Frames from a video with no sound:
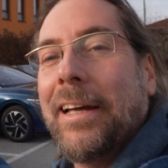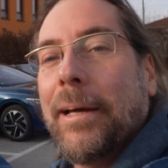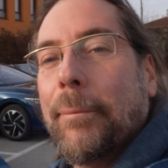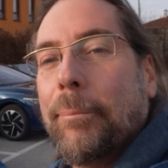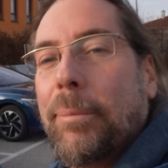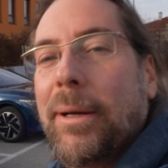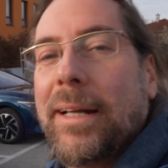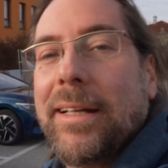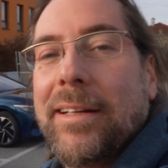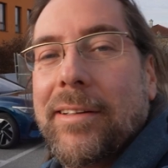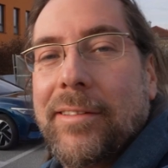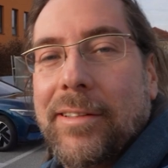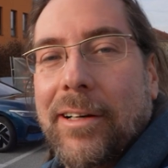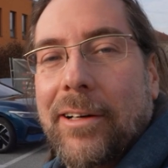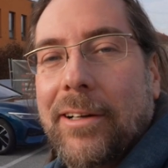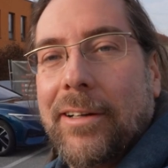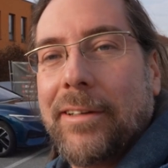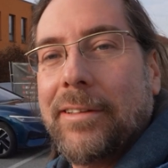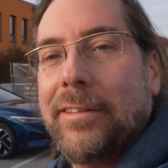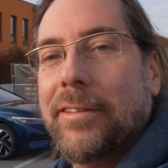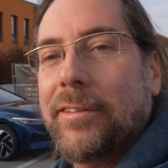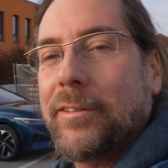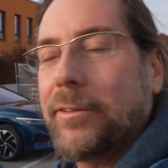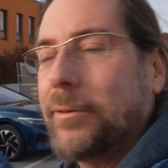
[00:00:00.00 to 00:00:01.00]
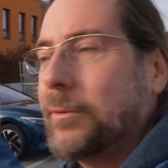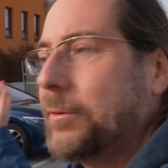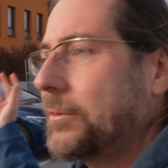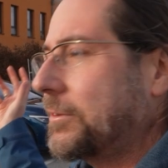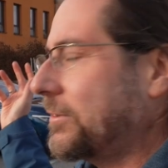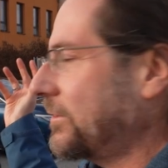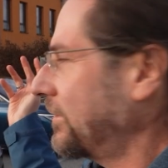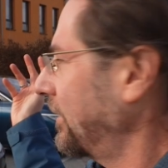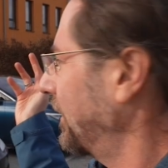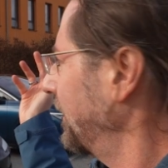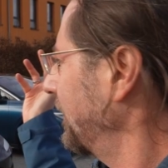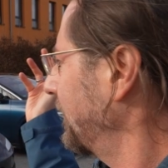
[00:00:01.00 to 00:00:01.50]
but it's hard to do
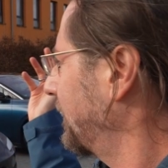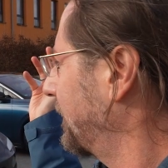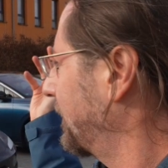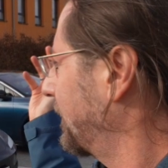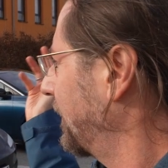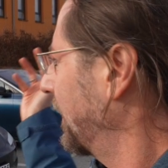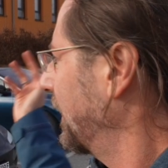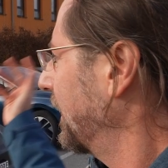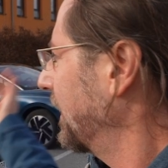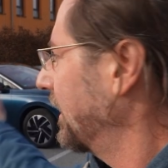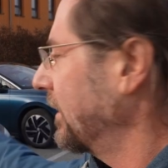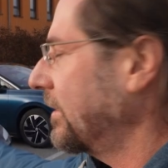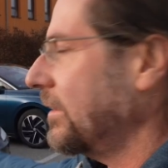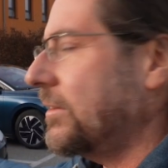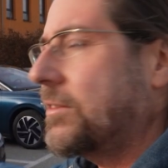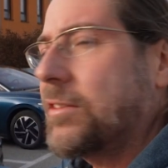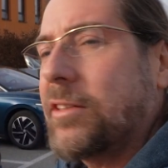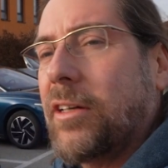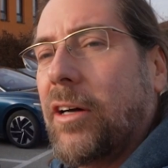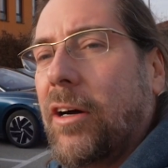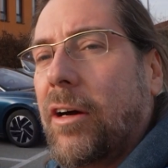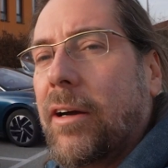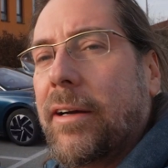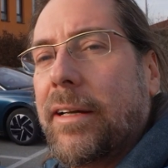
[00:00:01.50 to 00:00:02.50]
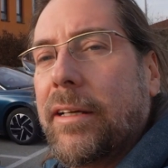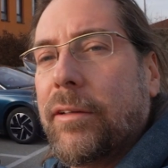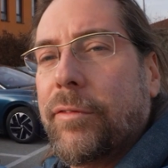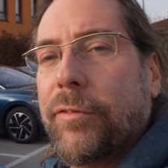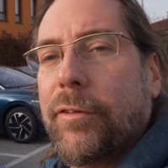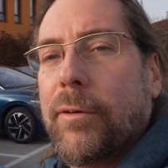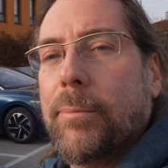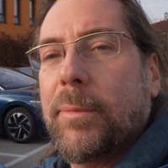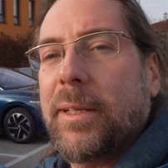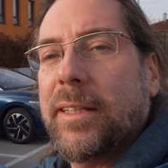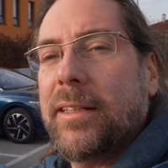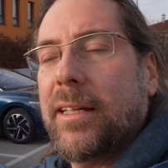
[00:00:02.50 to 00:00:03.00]
since this car is
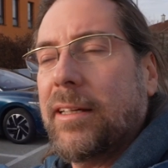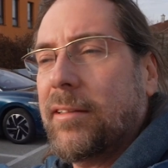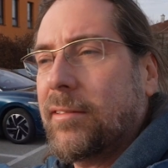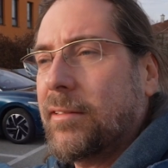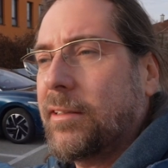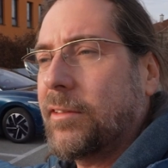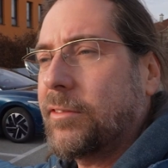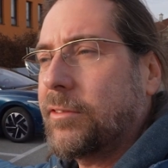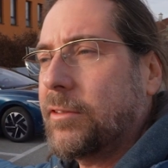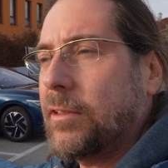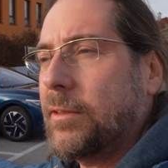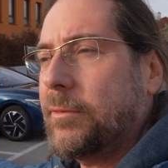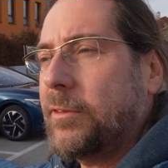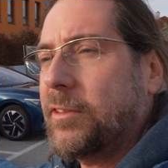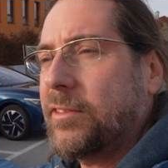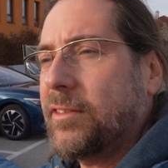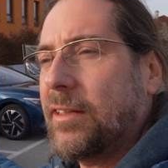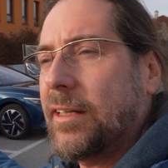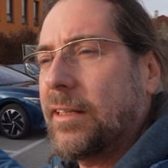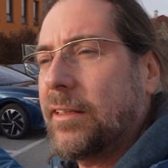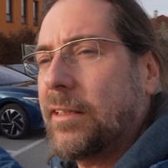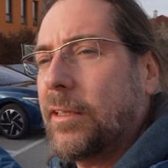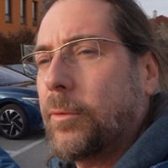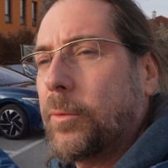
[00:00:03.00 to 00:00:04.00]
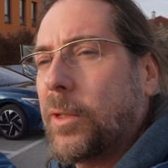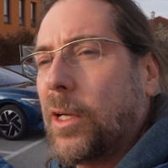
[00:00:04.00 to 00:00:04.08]
from a Tesla service center.